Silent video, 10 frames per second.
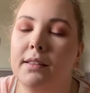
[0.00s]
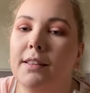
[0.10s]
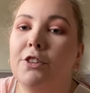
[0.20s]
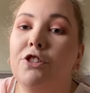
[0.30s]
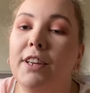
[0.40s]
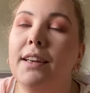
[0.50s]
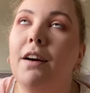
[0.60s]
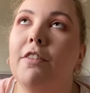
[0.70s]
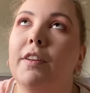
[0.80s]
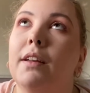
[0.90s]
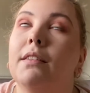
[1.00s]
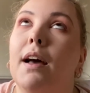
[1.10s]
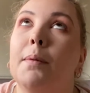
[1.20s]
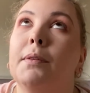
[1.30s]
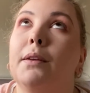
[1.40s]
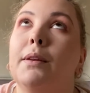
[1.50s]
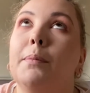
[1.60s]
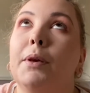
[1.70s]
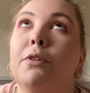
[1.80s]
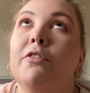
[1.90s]
The sheen off it is absolutely
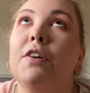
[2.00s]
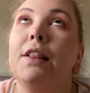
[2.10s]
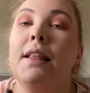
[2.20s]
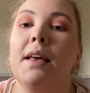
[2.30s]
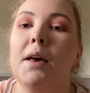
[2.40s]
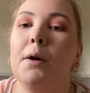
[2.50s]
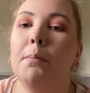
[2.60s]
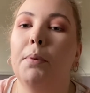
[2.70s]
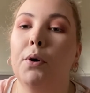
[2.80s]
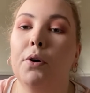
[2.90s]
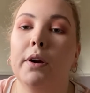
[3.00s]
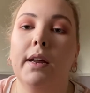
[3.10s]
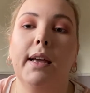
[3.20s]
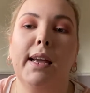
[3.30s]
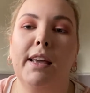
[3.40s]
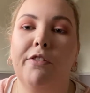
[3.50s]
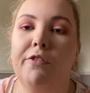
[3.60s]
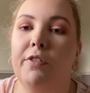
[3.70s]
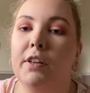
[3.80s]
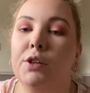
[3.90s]
beautiful, but if
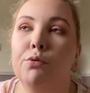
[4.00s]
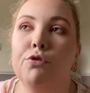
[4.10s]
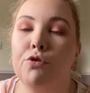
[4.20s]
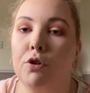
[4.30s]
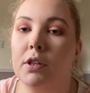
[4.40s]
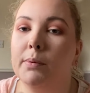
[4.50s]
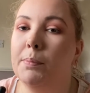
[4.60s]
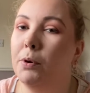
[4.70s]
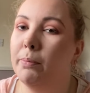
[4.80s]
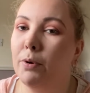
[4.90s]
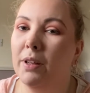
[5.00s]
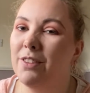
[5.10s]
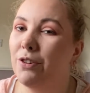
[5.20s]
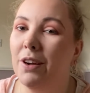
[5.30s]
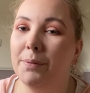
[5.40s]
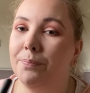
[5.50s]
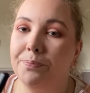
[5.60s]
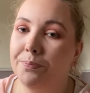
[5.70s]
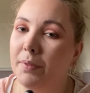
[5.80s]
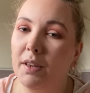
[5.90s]
you struggle with putting bronzer on,
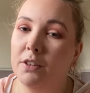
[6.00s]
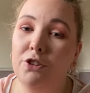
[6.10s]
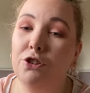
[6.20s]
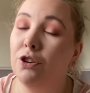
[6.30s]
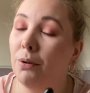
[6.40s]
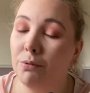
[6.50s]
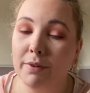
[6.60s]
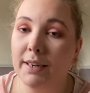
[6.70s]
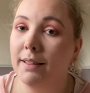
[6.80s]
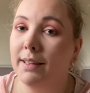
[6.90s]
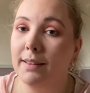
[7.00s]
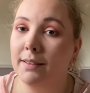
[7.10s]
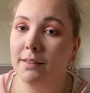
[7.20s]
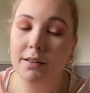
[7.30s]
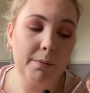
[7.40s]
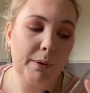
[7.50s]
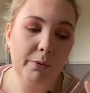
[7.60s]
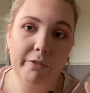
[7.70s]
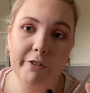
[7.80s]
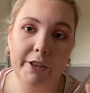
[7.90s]
I don't really think this is going to be one
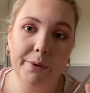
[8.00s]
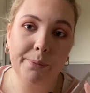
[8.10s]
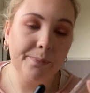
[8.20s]
for you.